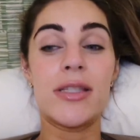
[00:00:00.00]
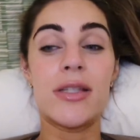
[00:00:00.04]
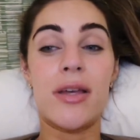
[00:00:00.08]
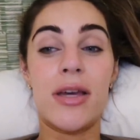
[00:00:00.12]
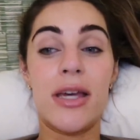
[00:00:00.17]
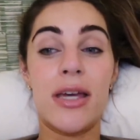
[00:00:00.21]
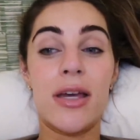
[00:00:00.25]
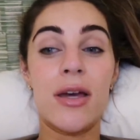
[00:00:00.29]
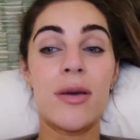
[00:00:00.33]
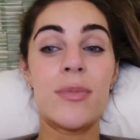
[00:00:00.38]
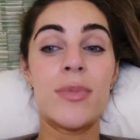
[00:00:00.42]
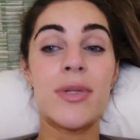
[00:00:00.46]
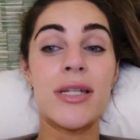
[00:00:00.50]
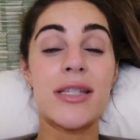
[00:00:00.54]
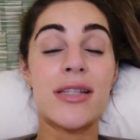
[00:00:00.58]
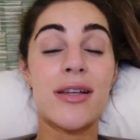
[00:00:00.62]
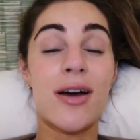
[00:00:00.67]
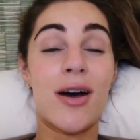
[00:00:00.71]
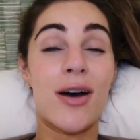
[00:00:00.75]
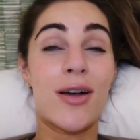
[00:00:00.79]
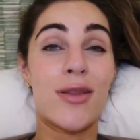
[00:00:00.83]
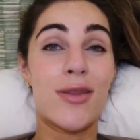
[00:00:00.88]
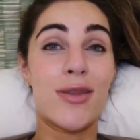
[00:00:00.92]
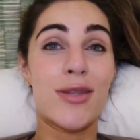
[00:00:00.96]
So he opened his
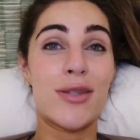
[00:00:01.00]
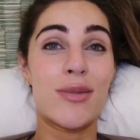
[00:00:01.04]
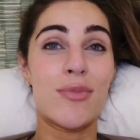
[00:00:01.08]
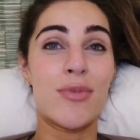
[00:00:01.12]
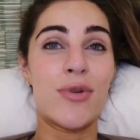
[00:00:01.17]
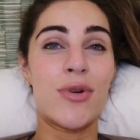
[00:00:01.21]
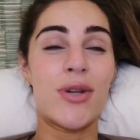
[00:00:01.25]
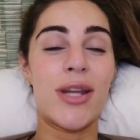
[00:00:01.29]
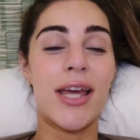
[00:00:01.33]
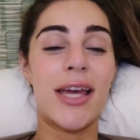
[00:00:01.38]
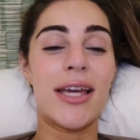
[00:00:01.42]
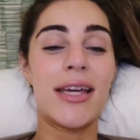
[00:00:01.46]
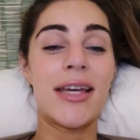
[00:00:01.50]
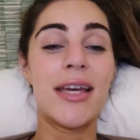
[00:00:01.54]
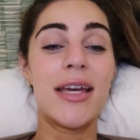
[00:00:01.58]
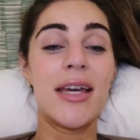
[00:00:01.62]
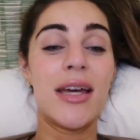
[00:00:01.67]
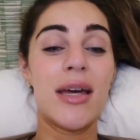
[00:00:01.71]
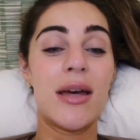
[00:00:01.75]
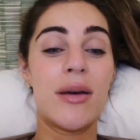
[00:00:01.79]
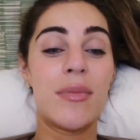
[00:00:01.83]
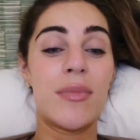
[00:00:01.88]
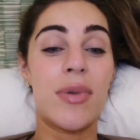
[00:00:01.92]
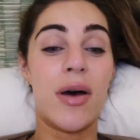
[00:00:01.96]
card this morning,
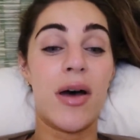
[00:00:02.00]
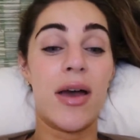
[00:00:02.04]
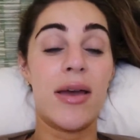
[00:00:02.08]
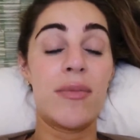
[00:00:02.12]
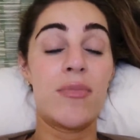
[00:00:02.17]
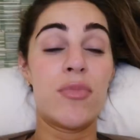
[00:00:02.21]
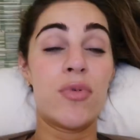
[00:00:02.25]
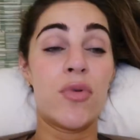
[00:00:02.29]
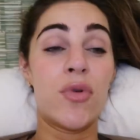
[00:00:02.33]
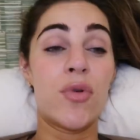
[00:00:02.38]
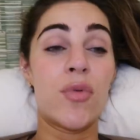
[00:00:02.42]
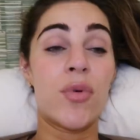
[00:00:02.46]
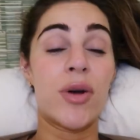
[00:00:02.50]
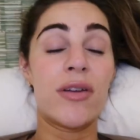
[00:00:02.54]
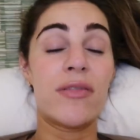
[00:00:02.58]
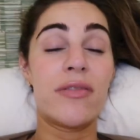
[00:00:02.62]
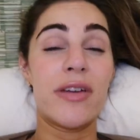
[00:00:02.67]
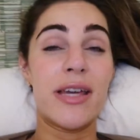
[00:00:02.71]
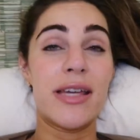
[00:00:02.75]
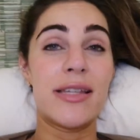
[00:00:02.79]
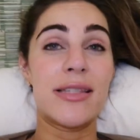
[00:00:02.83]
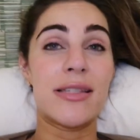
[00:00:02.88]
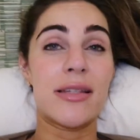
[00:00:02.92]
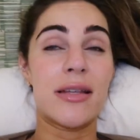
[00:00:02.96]
but I brought one of
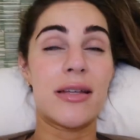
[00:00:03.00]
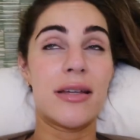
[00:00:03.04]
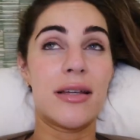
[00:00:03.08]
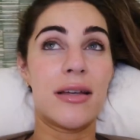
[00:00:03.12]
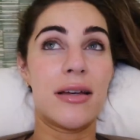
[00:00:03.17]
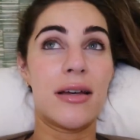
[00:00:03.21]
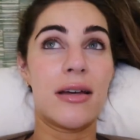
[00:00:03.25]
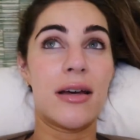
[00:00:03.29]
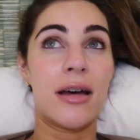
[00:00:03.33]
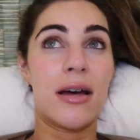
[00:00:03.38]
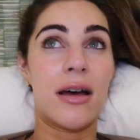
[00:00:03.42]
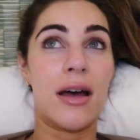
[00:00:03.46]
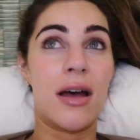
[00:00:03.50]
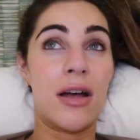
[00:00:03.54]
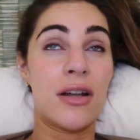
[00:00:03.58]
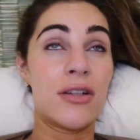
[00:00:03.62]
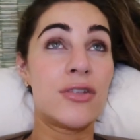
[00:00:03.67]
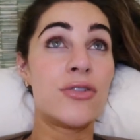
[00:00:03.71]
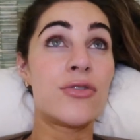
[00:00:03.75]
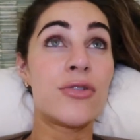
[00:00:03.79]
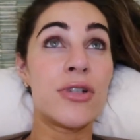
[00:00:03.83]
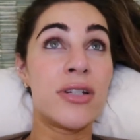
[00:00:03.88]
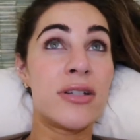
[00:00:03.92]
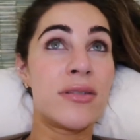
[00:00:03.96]
his
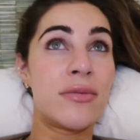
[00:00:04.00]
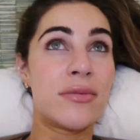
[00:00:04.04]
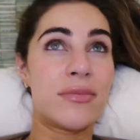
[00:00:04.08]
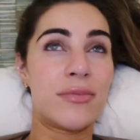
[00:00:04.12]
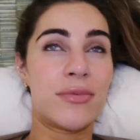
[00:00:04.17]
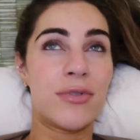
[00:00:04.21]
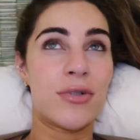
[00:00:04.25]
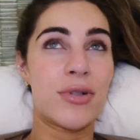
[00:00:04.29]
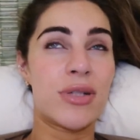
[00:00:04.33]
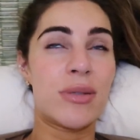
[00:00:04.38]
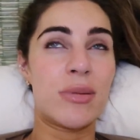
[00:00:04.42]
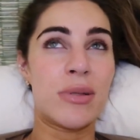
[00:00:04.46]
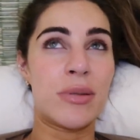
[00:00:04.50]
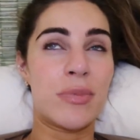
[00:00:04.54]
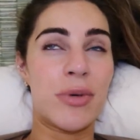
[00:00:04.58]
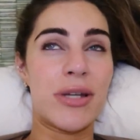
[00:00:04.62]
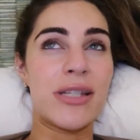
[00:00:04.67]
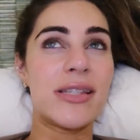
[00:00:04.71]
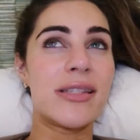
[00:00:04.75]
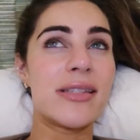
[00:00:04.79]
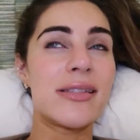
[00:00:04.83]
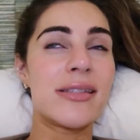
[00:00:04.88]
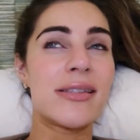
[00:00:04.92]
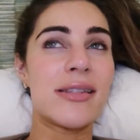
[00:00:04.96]
100 Christmas
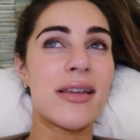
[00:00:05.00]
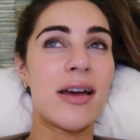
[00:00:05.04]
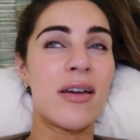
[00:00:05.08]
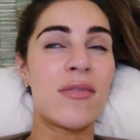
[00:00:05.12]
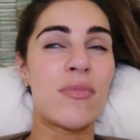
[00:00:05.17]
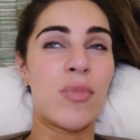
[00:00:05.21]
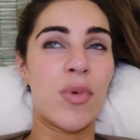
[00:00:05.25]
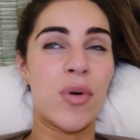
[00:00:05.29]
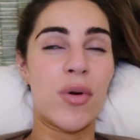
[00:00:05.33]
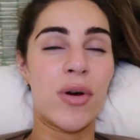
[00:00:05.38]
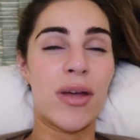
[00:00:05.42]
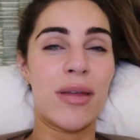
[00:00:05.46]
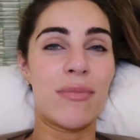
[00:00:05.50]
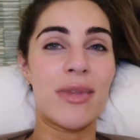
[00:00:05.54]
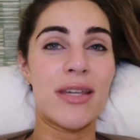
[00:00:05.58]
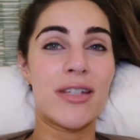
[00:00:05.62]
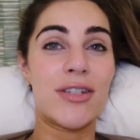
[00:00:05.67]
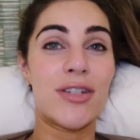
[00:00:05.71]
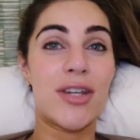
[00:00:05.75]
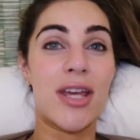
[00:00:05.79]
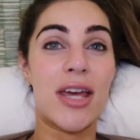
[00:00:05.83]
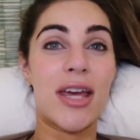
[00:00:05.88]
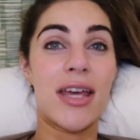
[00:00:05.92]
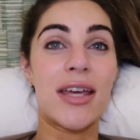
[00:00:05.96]
presents that I bought him
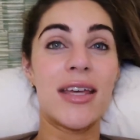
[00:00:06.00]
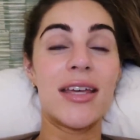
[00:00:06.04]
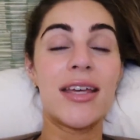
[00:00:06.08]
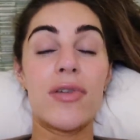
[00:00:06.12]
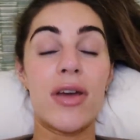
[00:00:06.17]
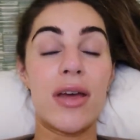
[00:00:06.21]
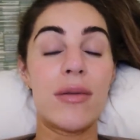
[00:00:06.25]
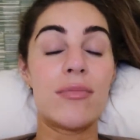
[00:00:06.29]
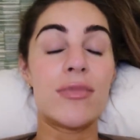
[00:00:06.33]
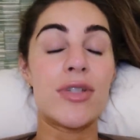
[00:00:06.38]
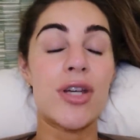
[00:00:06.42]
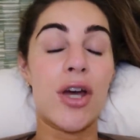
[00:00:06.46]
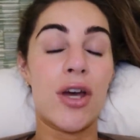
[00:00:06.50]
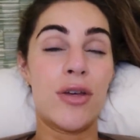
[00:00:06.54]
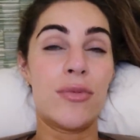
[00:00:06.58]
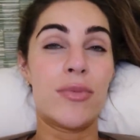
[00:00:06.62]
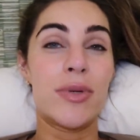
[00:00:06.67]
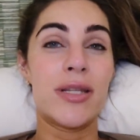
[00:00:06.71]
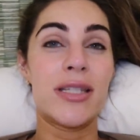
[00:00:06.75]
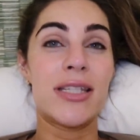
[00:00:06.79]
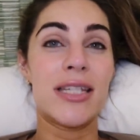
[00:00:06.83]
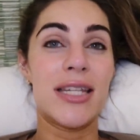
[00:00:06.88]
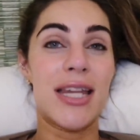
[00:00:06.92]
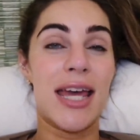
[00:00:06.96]
this year for him to
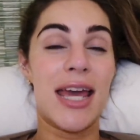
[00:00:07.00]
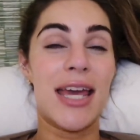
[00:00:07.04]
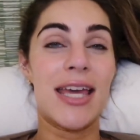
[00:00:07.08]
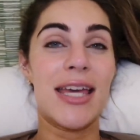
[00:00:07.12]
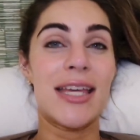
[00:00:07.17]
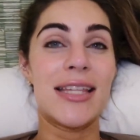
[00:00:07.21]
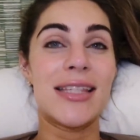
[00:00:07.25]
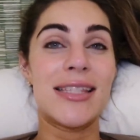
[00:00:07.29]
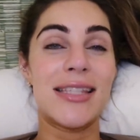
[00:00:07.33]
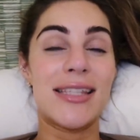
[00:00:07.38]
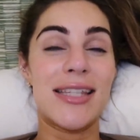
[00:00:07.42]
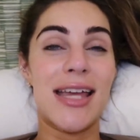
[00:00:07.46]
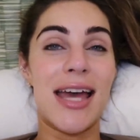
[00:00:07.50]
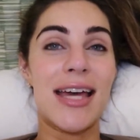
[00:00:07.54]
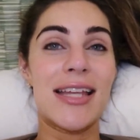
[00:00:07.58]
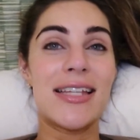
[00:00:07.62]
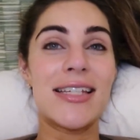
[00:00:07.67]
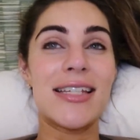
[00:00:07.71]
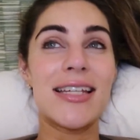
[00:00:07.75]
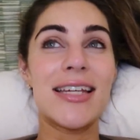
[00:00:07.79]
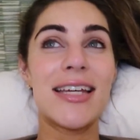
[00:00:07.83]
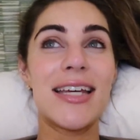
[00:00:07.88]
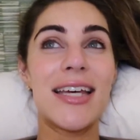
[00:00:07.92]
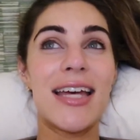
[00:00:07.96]
open today
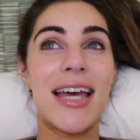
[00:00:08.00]
instead.